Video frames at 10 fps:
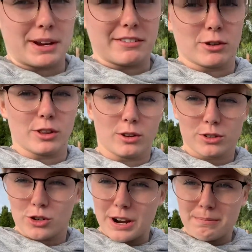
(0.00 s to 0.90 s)
money for the whole
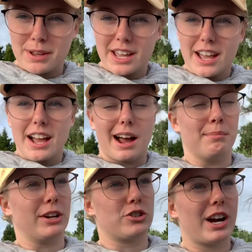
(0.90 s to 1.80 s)
trip.
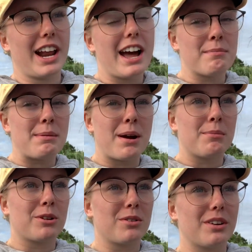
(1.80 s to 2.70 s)
I'm gonna try to have my
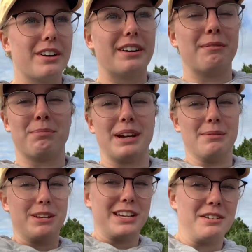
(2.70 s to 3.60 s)
mom record, but
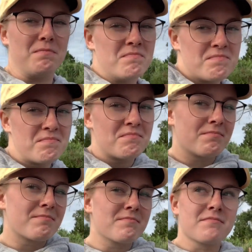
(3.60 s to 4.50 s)
I mean,
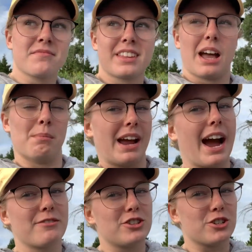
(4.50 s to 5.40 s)
I might
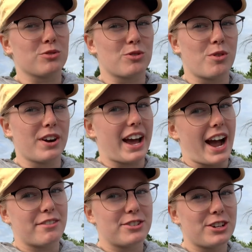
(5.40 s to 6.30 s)
have to just record
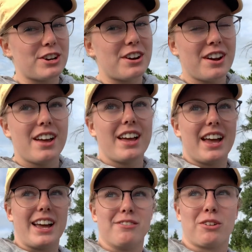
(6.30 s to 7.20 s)
after
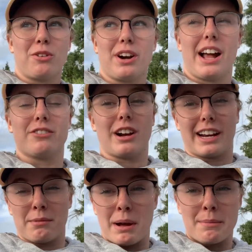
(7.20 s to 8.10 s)
and record after I
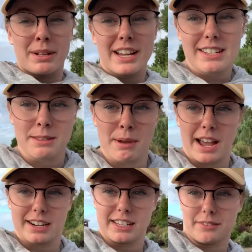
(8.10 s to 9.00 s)
get my plants, the
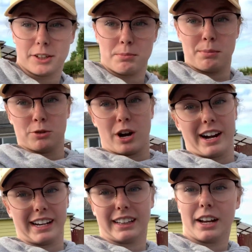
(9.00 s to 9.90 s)
madness of other people trying
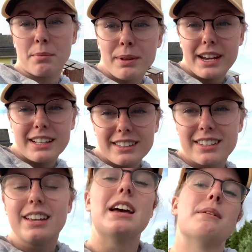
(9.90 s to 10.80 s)
to get their
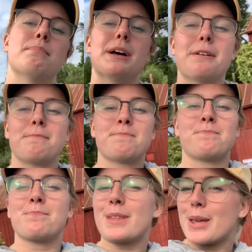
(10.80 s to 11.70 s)
plants, but
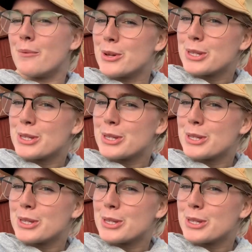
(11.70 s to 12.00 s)
we'll